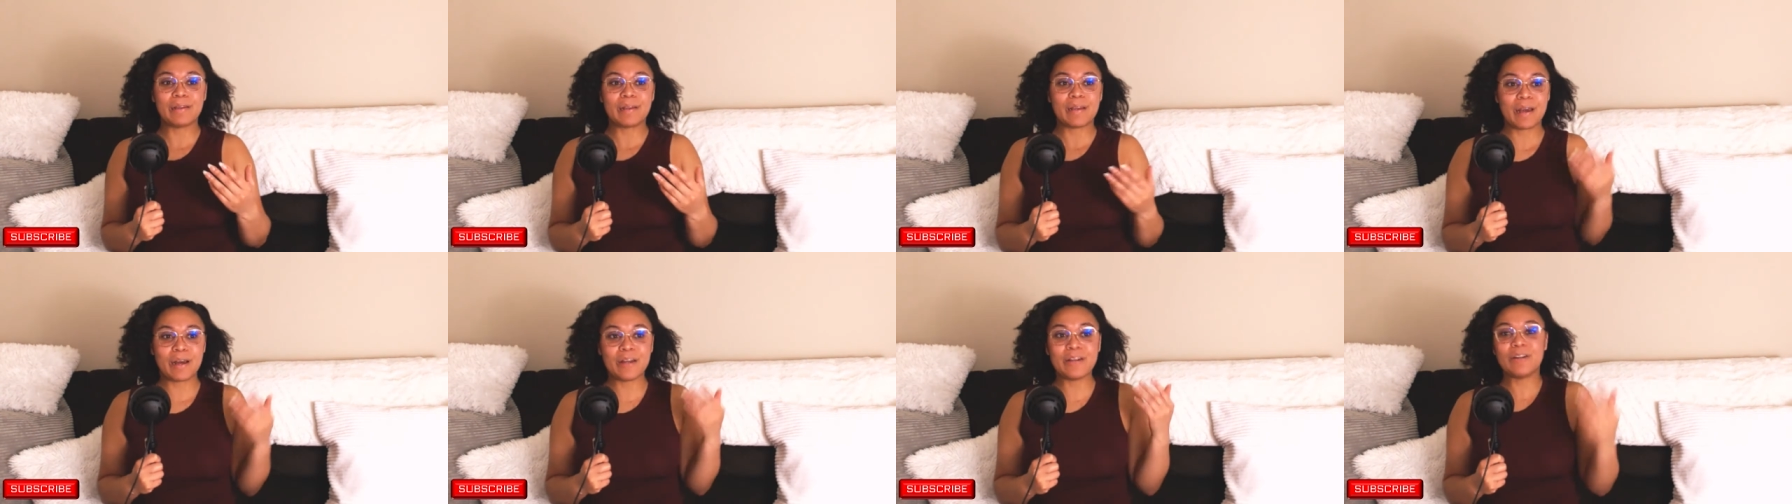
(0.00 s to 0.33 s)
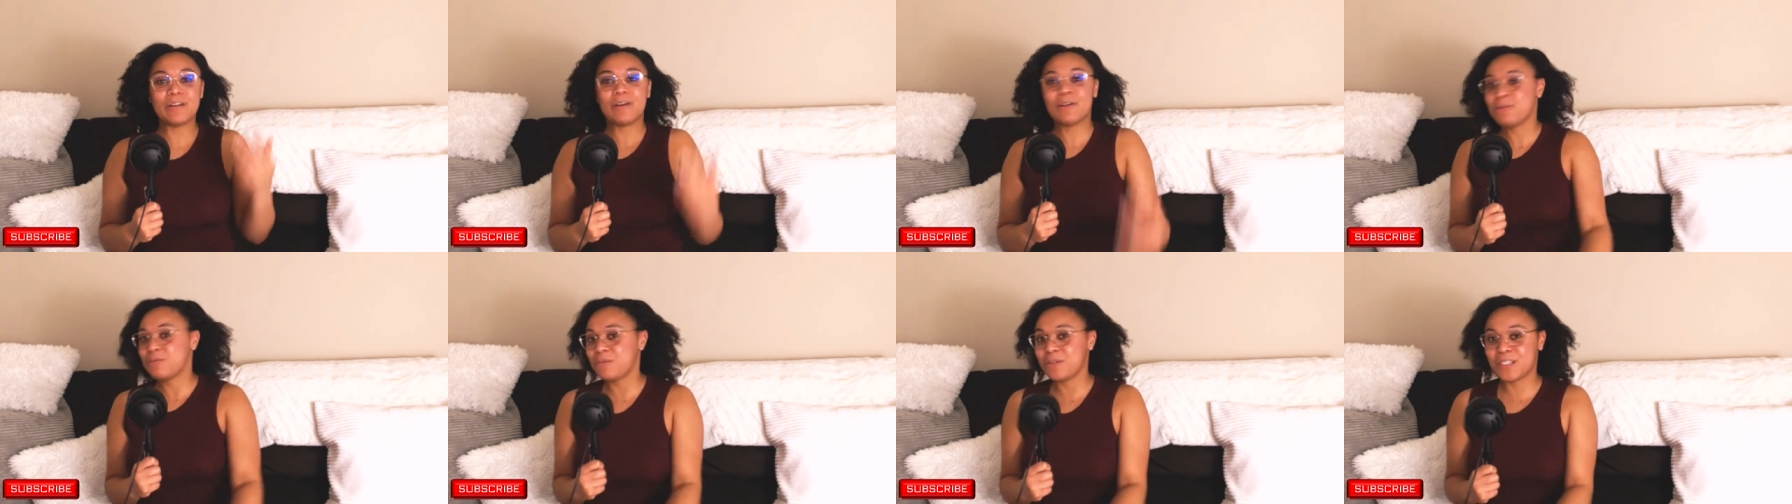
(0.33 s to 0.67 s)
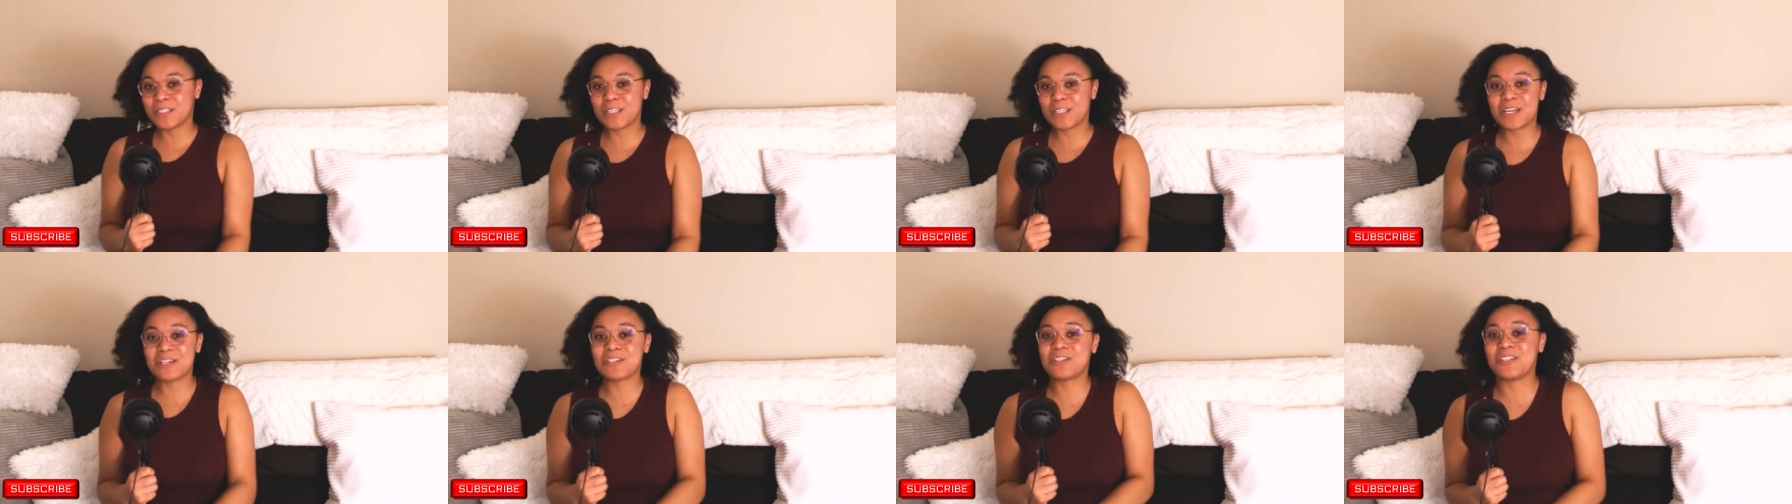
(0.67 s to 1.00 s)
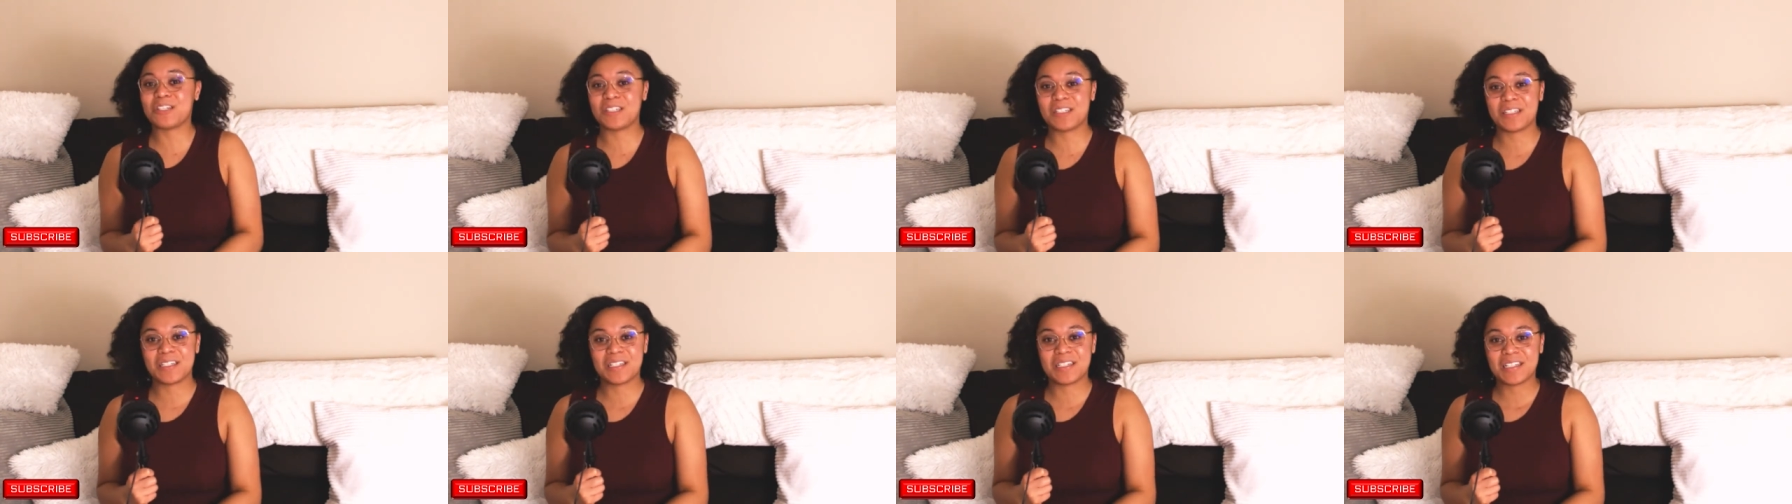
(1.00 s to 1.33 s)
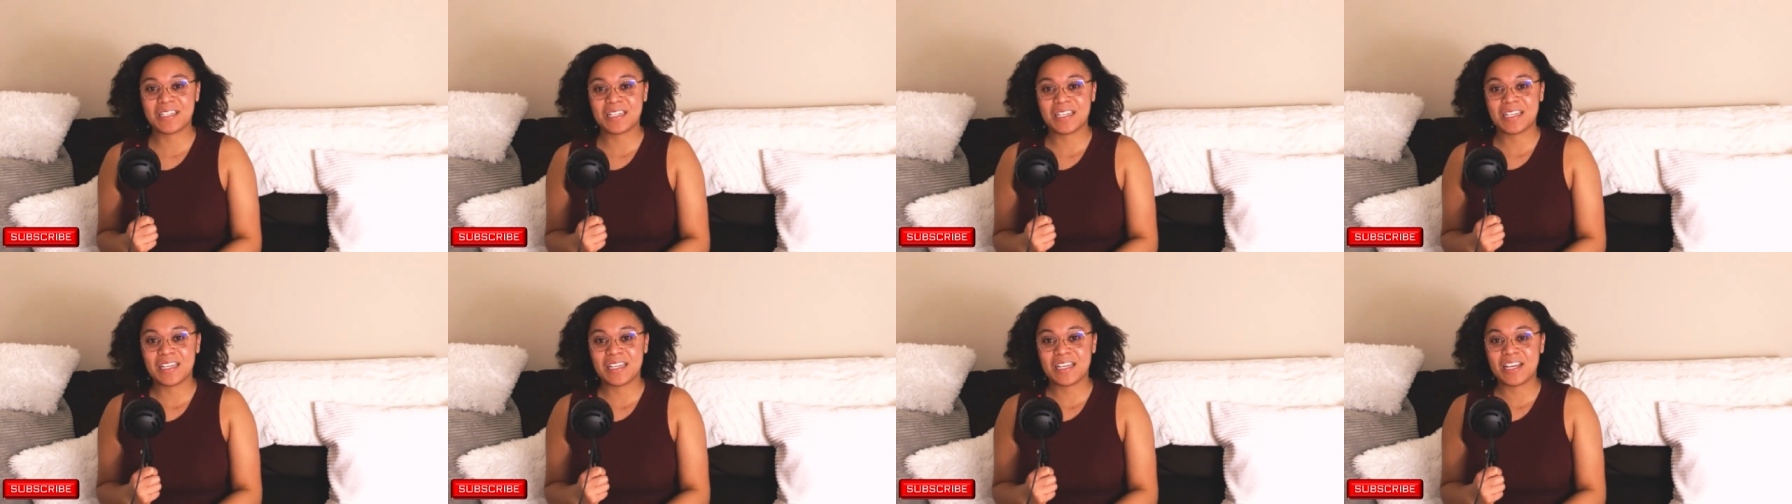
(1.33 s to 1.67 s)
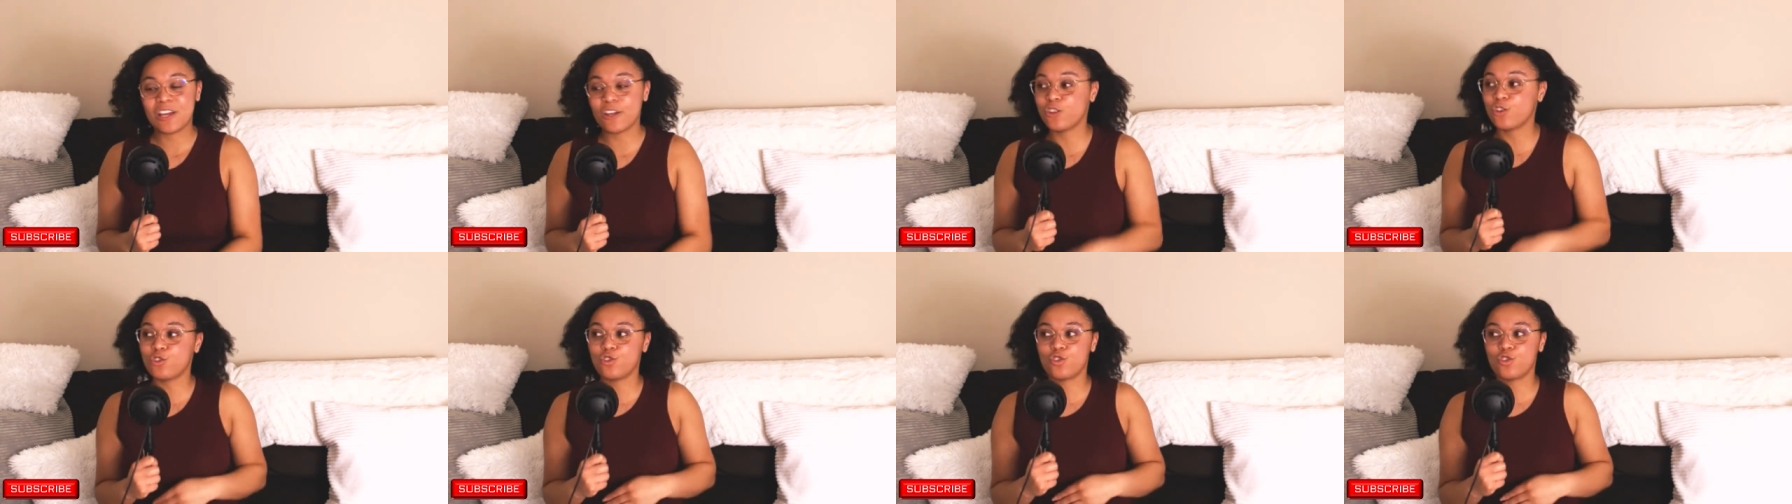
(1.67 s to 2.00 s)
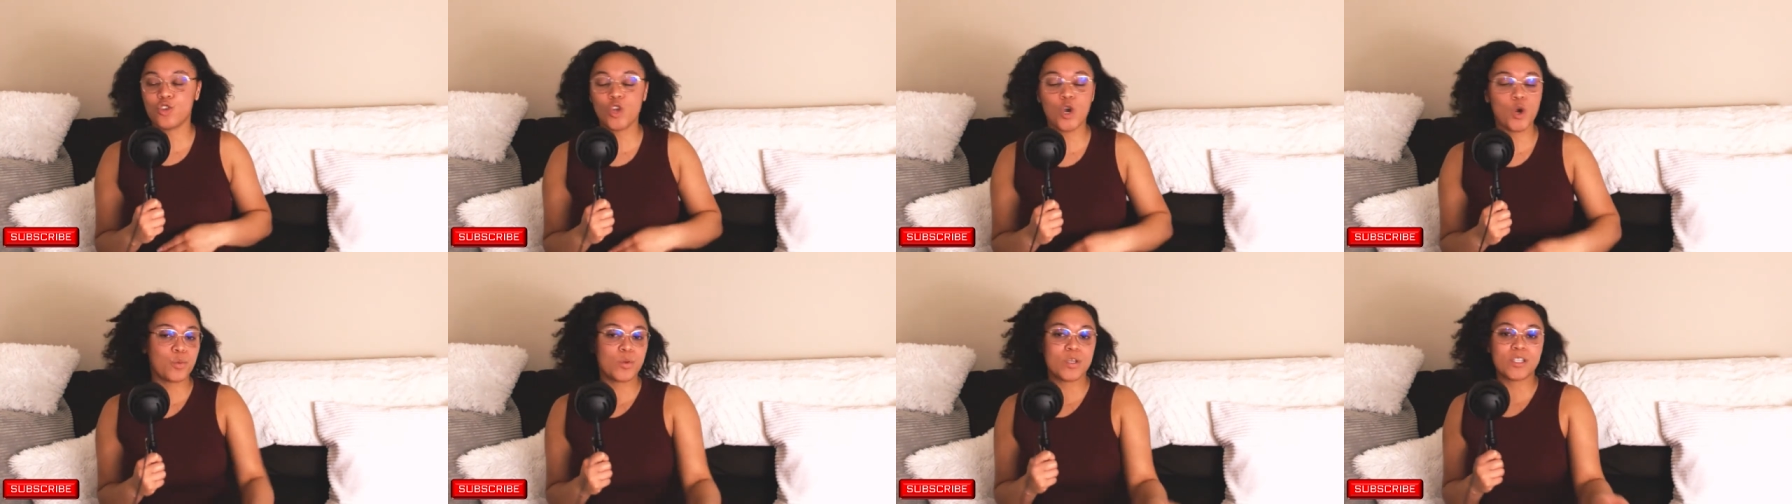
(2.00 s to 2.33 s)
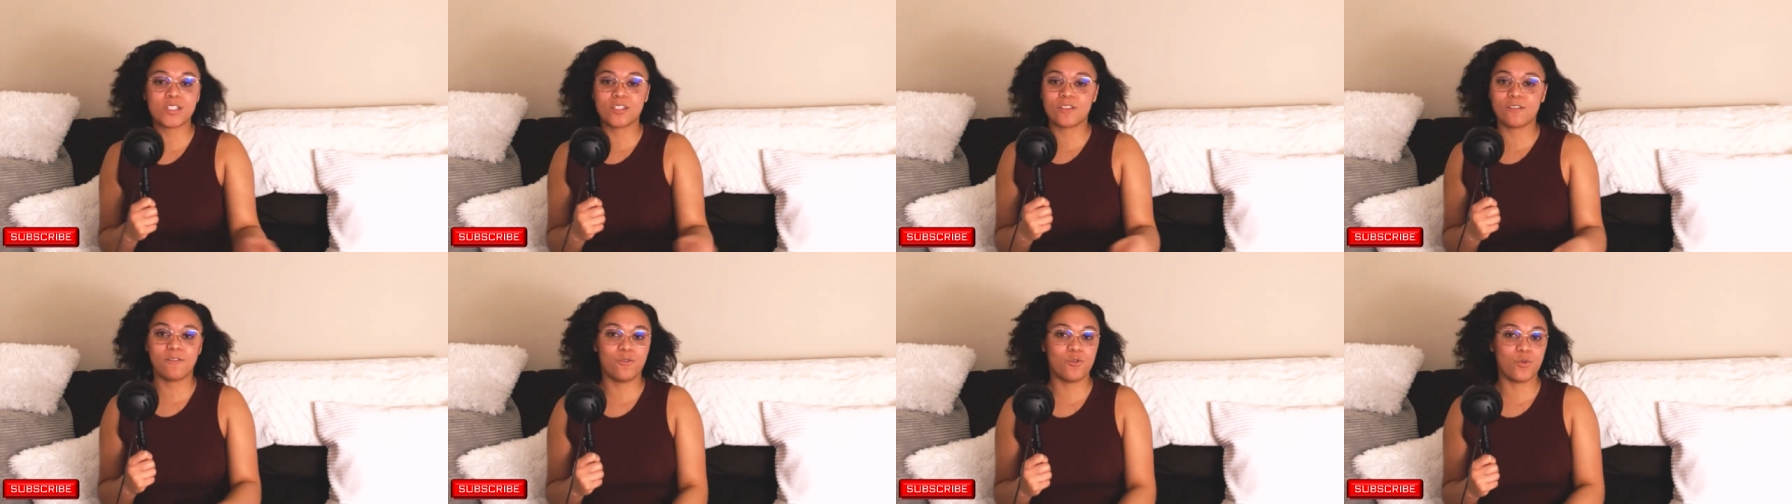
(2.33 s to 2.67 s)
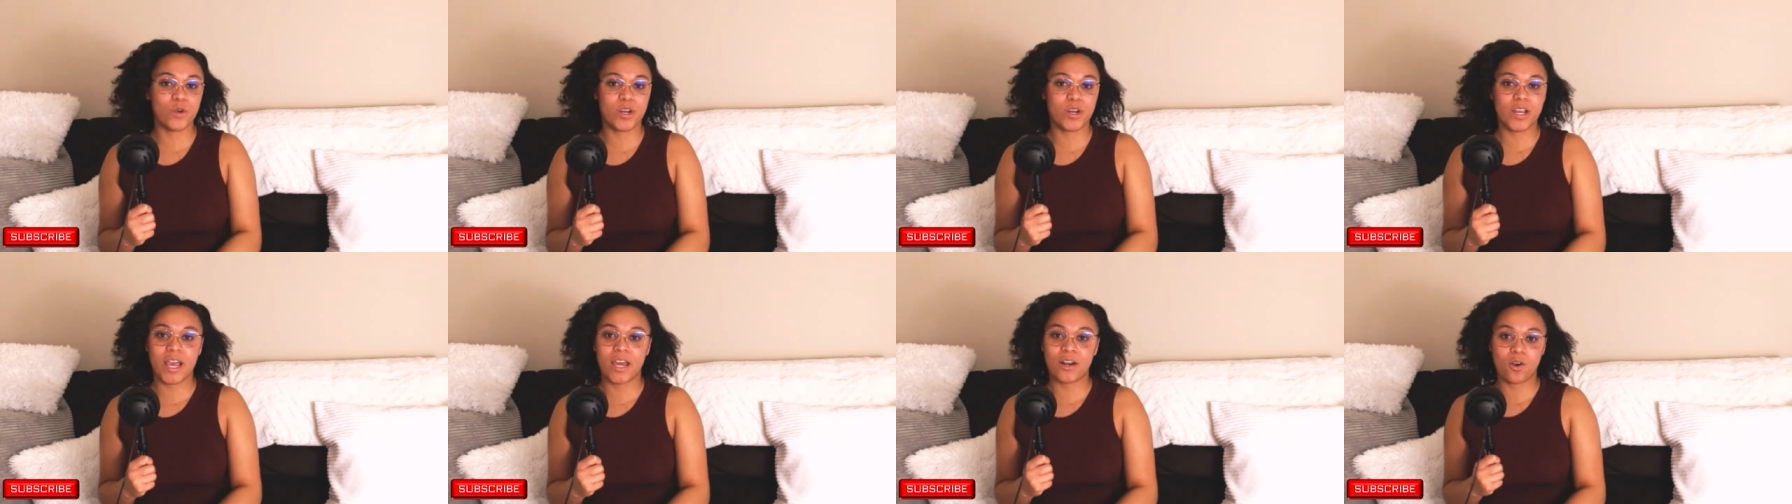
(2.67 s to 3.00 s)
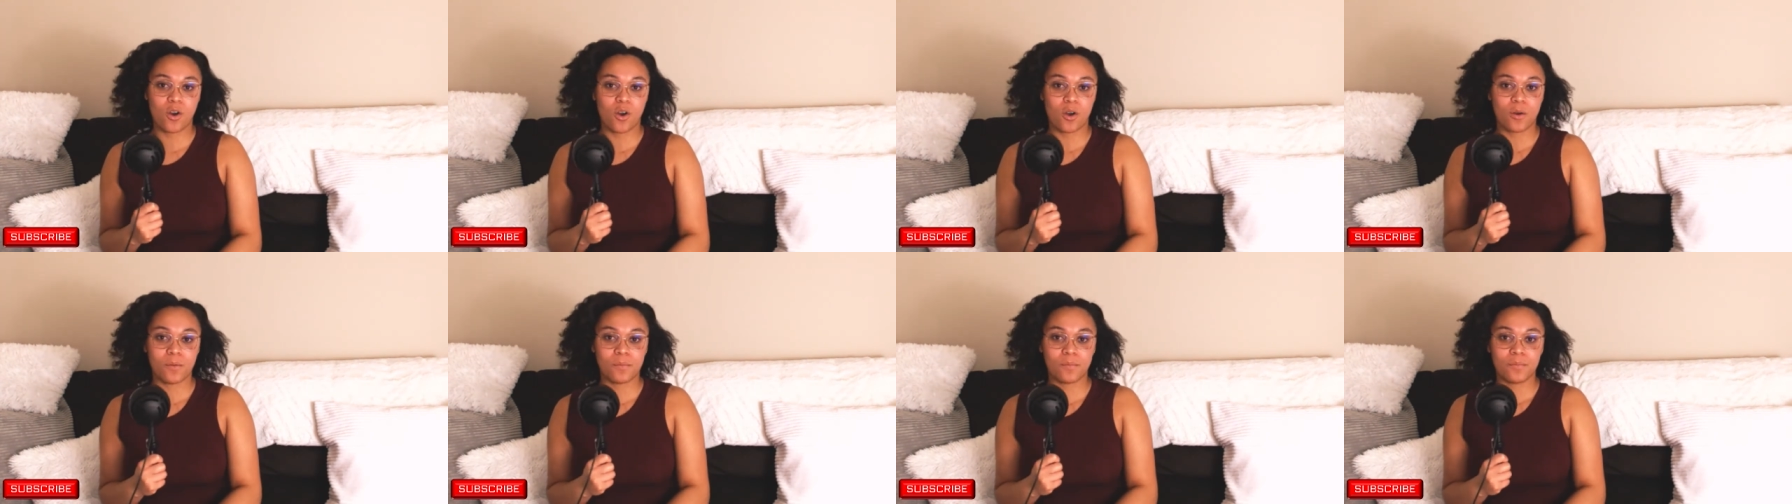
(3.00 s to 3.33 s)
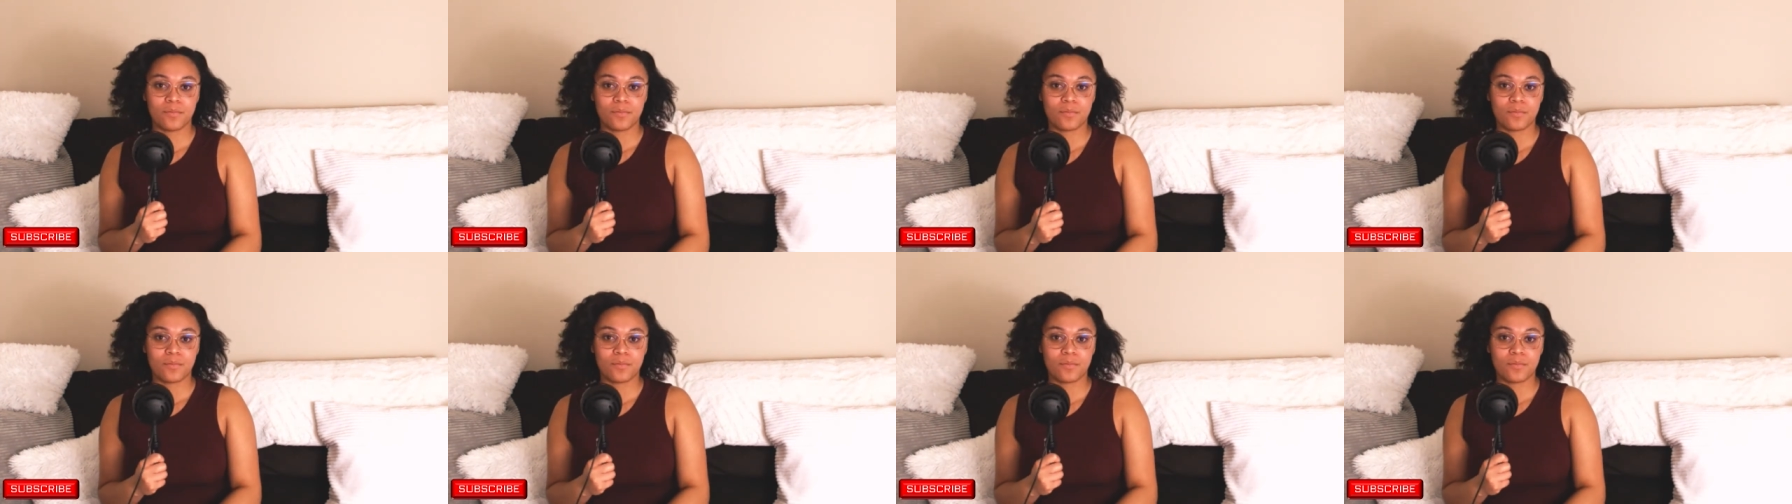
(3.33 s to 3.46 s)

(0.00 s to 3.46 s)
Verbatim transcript: another recession. And there's no reason for it at all.